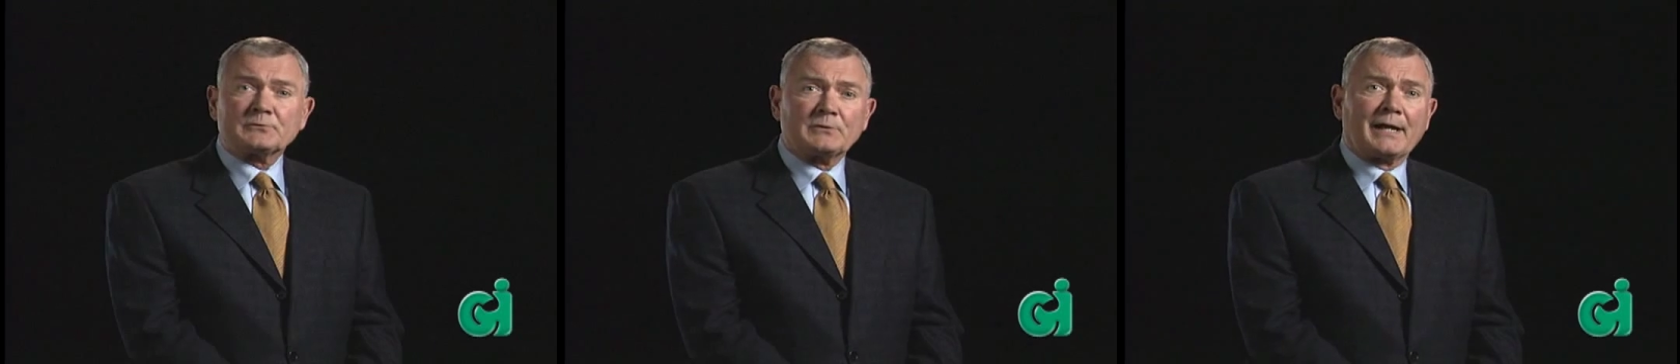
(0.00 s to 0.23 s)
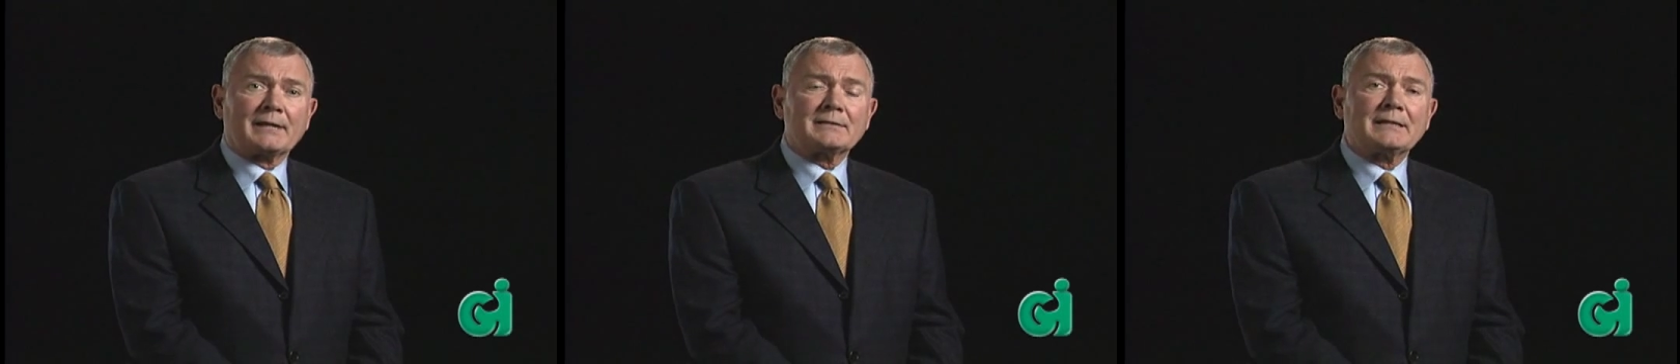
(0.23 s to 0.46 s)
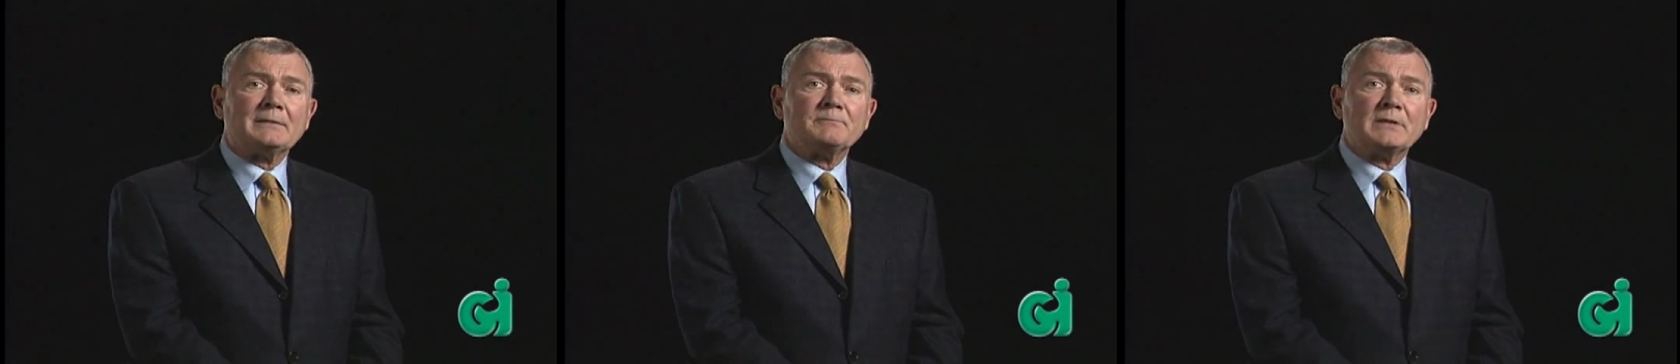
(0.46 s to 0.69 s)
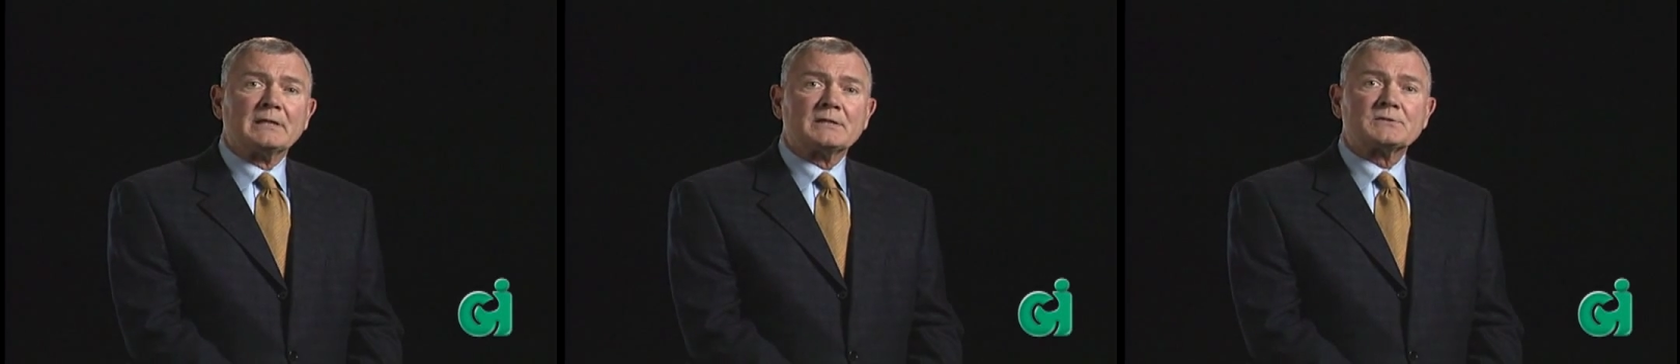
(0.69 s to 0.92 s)
tract can
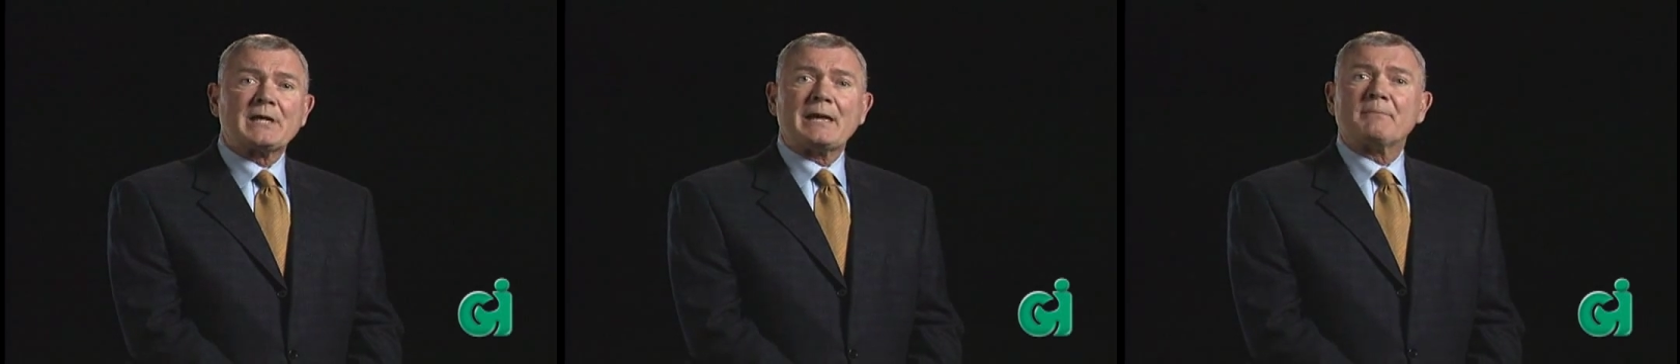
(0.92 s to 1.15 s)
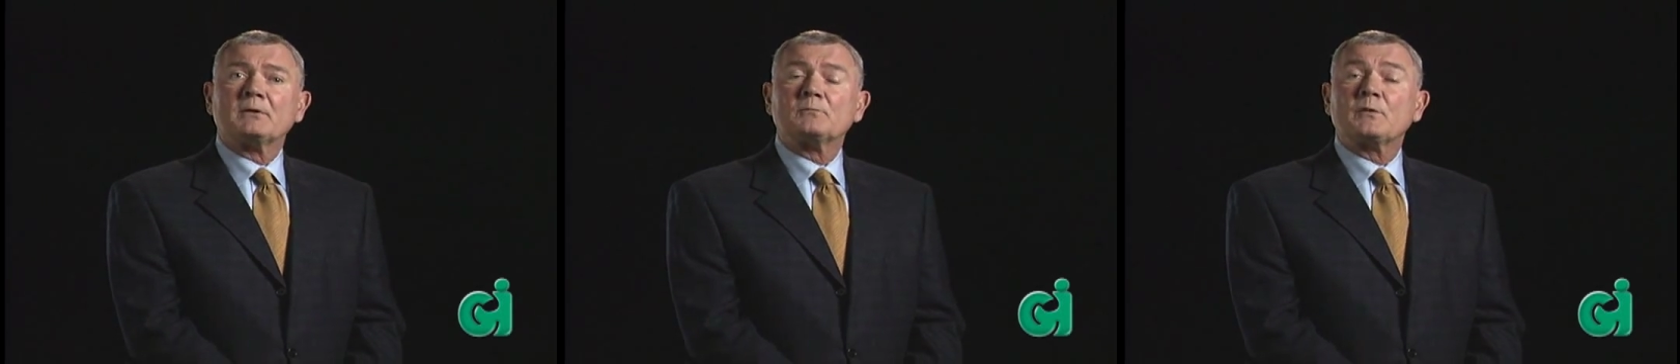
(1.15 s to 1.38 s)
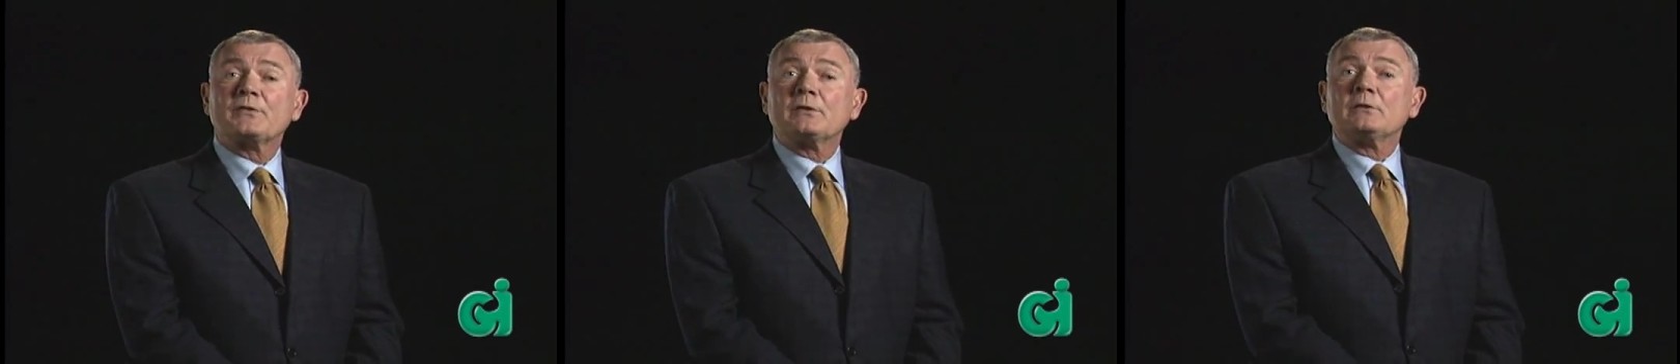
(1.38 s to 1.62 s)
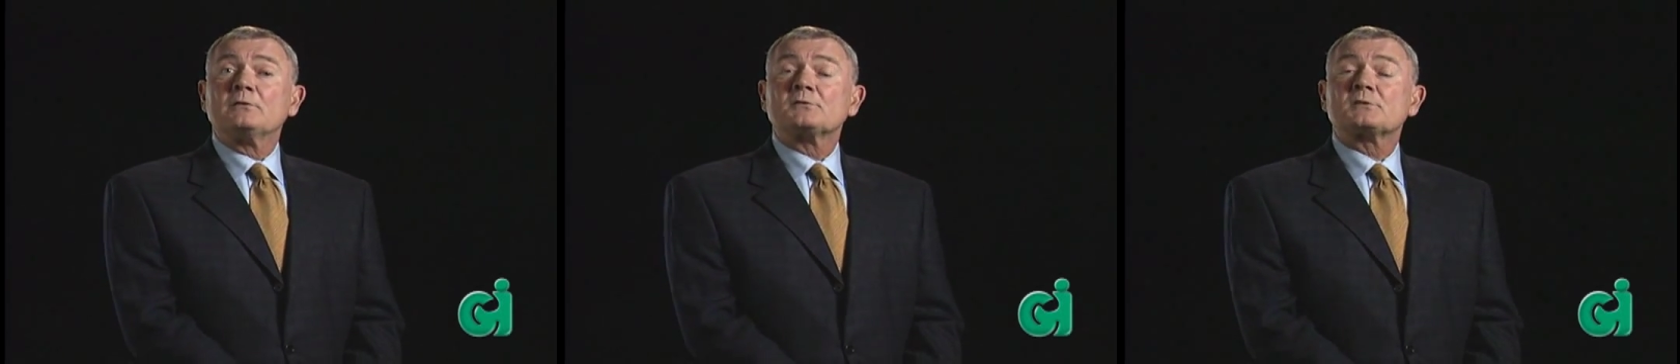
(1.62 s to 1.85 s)
be examined with
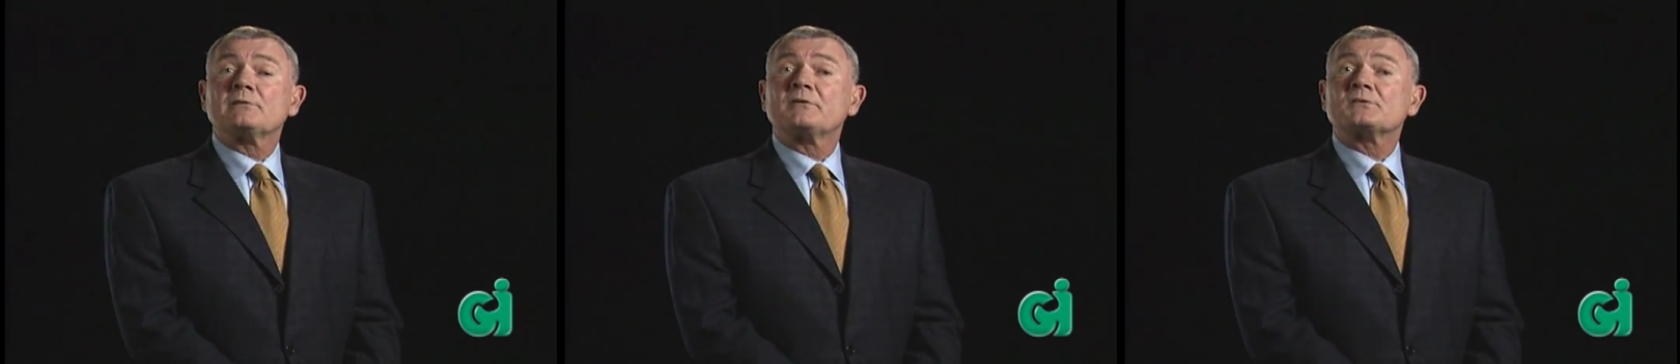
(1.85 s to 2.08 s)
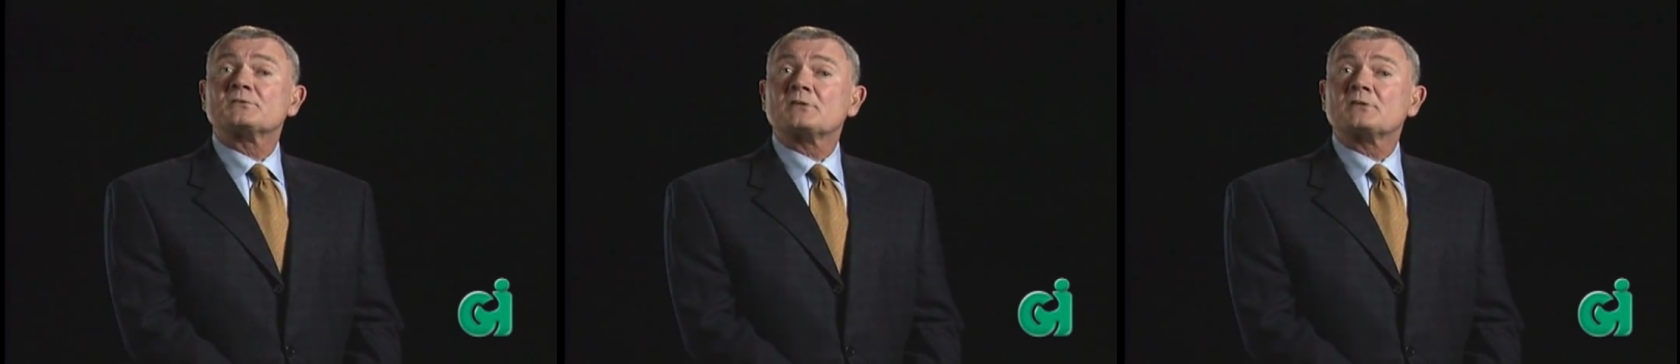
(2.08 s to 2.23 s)
the use of a